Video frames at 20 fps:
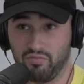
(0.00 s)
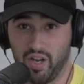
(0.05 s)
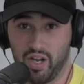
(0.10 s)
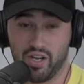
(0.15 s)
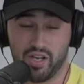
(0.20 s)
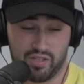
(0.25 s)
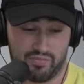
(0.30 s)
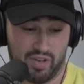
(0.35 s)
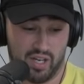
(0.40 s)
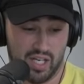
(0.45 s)

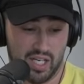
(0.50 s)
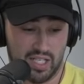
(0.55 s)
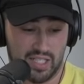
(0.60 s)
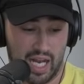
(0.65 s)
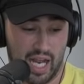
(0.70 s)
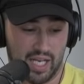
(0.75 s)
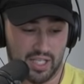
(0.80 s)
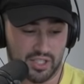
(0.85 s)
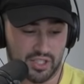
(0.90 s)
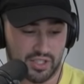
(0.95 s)
Very, very
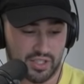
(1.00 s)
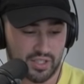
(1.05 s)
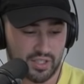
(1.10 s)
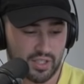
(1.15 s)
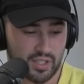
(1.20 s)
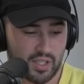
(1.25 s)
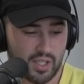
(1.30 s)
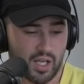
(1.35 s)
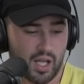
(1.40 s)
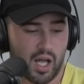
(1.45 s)
attached.
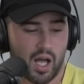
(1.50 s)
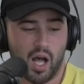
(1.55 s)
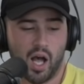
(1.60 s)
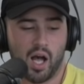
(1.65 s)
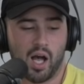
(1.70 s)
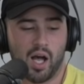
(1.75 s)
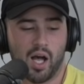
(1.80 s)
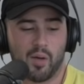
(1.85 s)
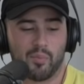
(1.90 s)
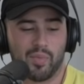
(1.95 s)

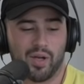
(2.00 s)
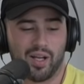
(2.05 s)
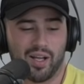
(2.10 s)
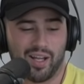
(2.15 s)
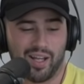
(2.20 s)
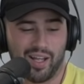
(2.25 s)
Um,